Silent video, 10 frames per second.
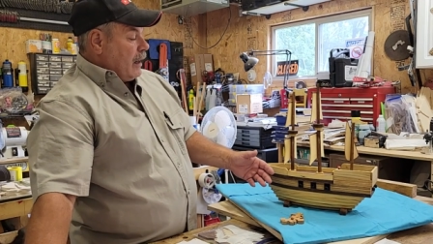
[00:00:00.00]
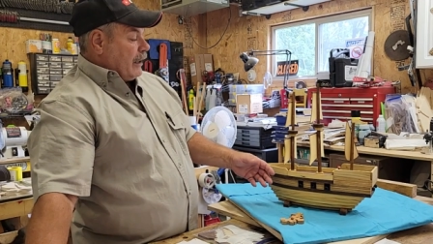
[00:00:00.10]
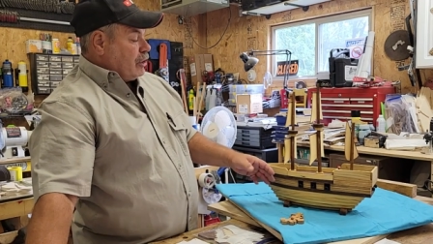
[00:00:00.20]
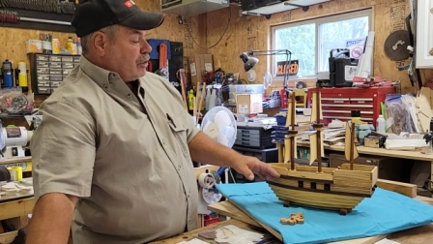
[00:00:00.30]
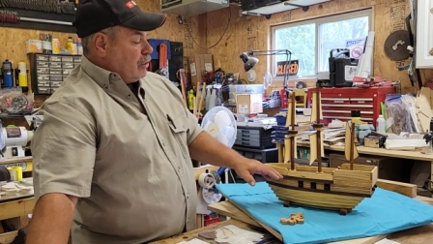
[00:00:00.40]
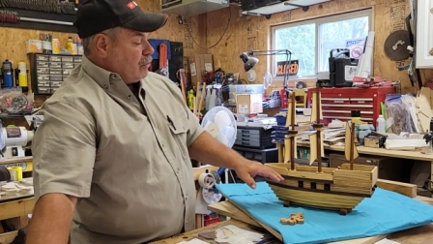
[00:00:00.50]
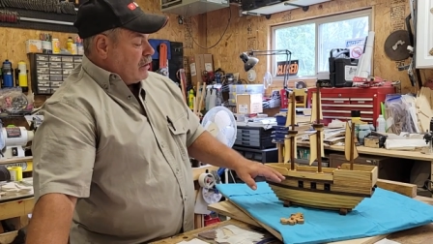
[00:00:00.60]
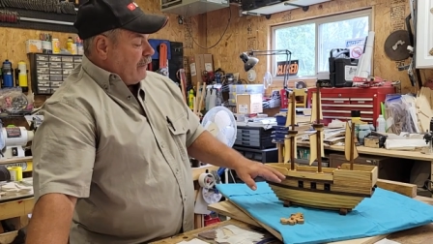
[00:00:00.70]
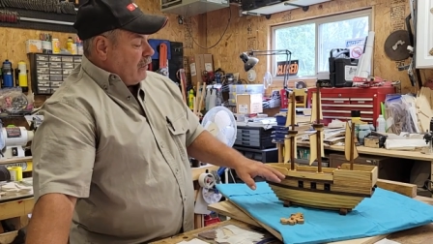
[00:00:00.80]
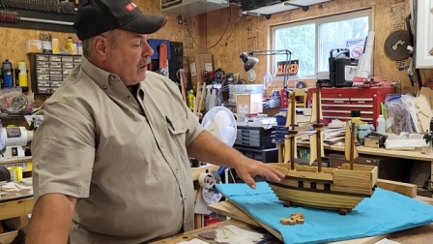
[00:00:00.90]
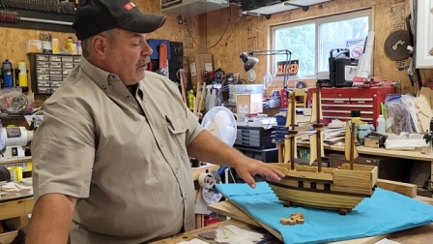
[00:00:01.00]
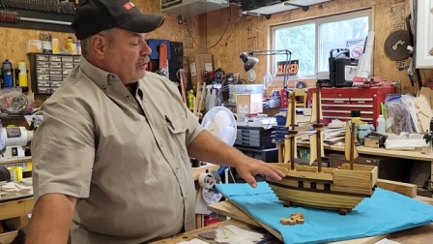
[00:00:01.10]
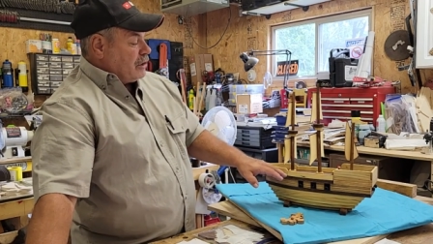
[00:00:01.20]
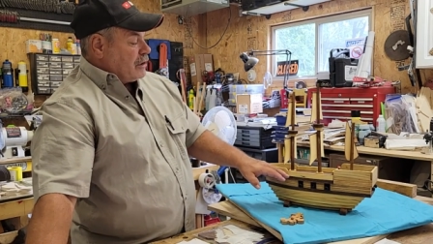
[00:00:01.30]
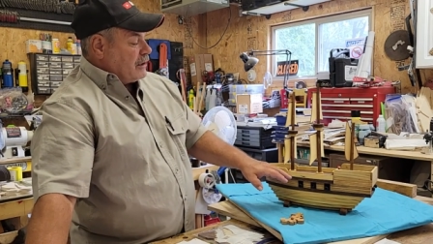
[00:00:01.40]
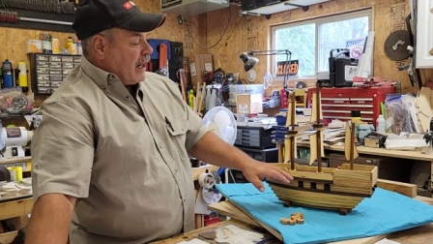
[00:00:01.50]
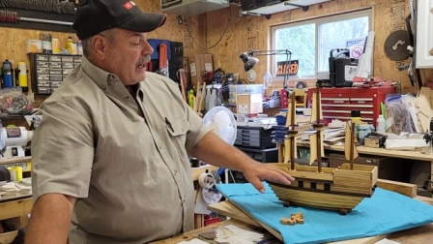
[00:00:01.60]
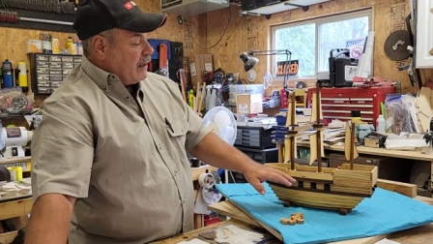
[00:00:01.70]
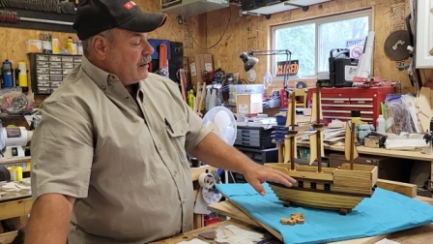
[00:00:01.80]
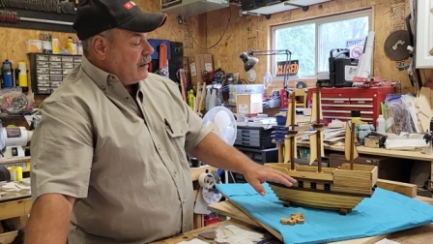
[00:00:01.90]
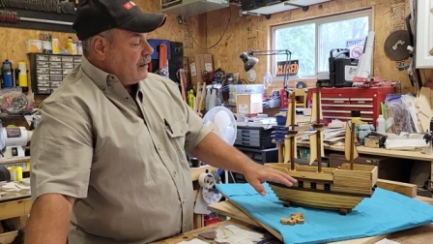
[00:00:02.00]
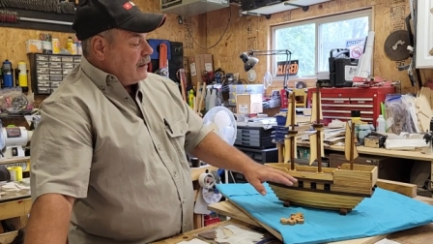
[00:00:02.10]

I just use different colors of stain